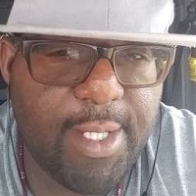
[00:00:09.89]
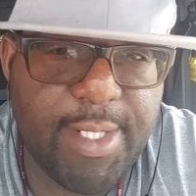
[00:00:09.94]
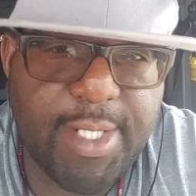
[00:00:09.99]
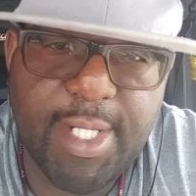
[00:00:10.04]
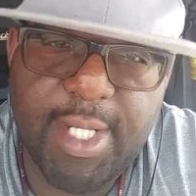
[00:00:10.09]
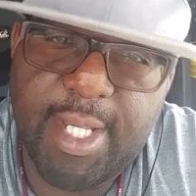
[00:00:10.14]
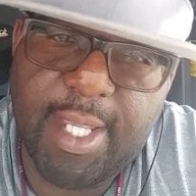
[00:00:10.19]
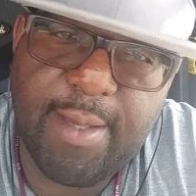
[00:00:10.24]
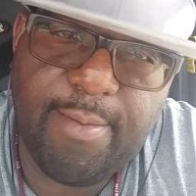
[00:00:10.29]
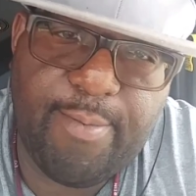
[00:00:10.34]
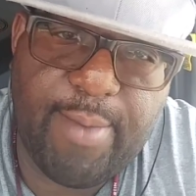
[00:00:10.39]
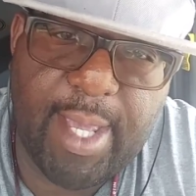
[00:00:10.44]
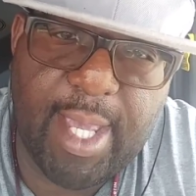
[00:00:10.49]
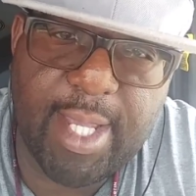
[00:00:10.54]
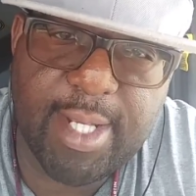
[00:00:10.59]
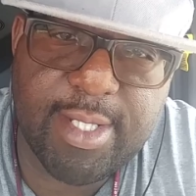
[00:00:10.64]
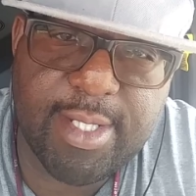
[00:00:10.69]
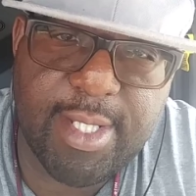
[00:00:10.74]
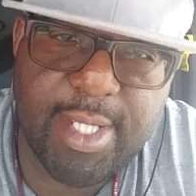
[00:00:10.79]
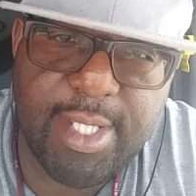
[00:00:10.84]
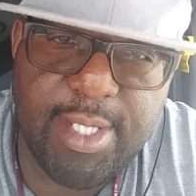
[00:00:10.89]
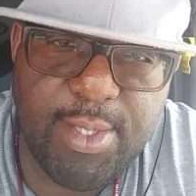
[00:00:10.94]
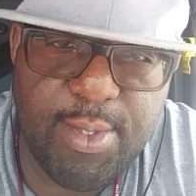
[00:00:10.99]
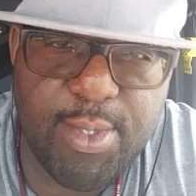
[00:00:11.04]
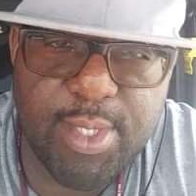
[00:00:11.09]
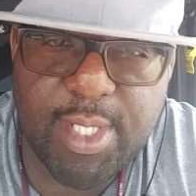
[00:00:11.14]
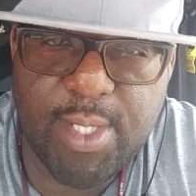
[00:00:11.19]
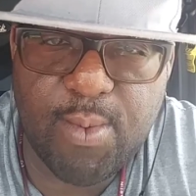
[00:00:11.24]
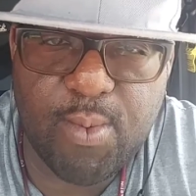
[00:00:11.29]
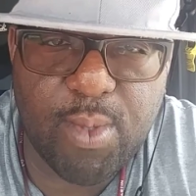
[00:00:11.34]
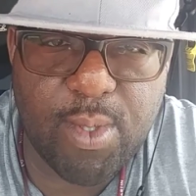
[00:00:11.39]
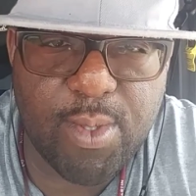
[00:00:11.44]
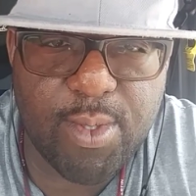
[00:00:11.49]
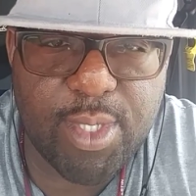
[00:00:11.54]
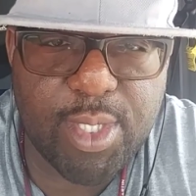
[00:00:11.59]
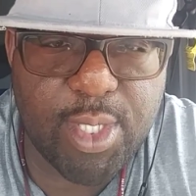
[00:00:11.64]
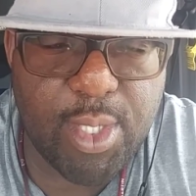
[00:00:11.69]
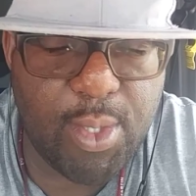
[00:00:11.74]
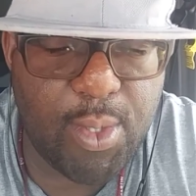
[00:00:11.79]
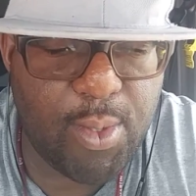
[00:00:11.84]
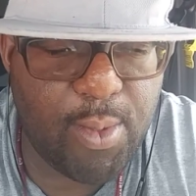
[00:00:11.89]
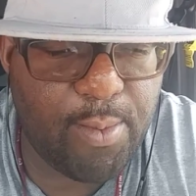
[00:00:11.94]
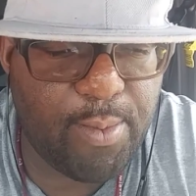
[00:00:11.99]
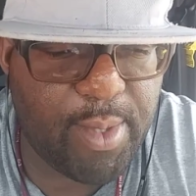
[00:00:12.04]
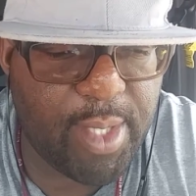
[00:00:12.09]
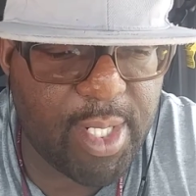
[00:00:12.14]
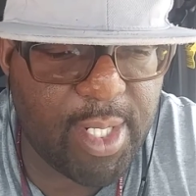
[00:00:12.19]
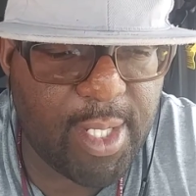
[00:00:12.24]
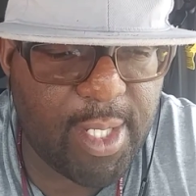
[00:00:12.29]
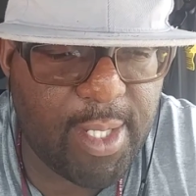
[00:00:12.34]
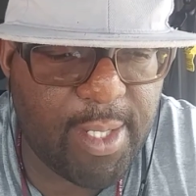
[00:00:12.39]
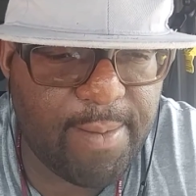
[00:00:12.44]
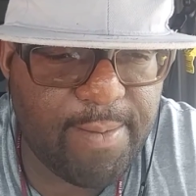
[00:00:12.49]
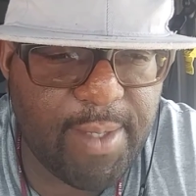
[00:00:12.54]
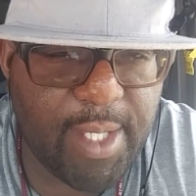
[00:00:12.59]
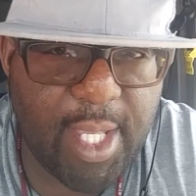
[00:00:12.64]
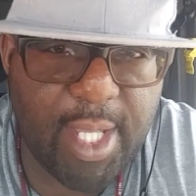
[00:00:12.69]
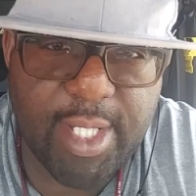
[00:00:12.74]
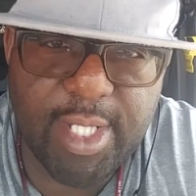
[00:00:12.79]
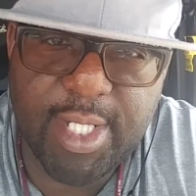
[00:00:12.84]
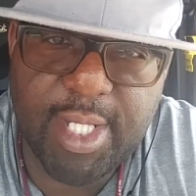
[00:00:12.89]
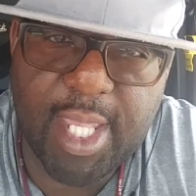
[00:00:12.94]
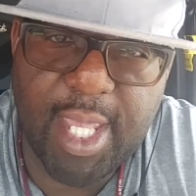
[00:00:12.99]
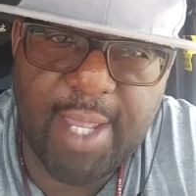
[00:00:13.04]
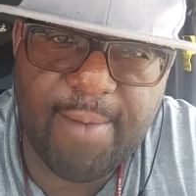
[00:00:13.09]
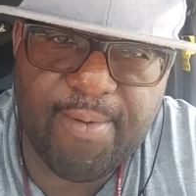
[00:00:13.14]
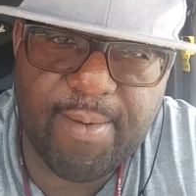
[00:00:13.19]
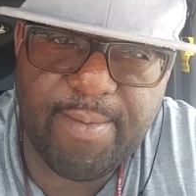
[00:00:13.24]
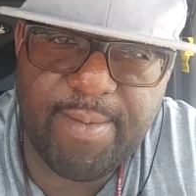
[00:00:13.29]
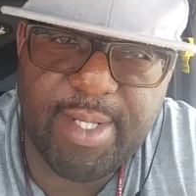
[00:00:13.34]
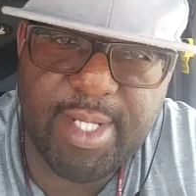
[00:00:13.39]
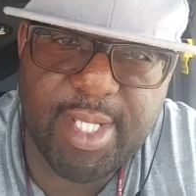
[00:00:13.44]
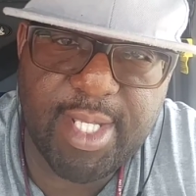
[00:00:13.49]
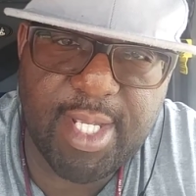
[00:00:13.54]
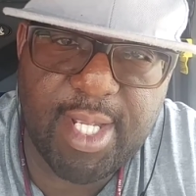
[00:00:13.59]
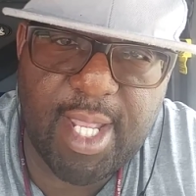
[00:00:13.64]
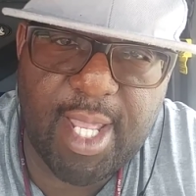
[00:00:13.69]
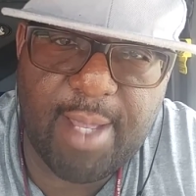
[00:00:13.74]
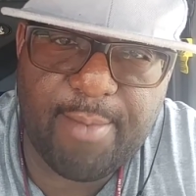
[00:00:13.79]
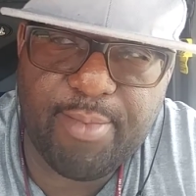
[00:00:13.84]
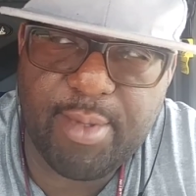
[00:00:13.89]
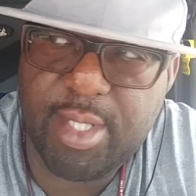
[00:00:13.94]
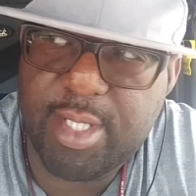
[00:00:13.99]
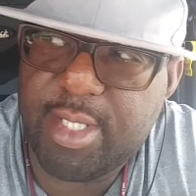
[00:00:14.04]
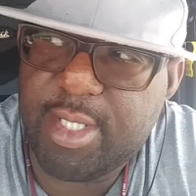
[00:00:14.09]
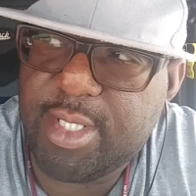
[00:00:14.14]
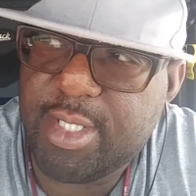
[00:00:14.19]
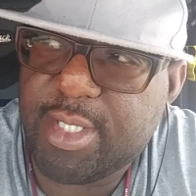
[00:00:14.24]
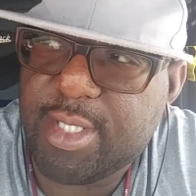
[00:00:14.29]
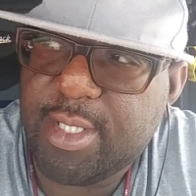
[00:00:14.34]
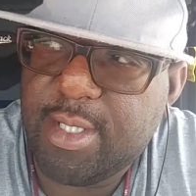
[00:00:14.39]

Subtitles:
Should get back to Houston real soon. But yeah, just came from Indianapolis.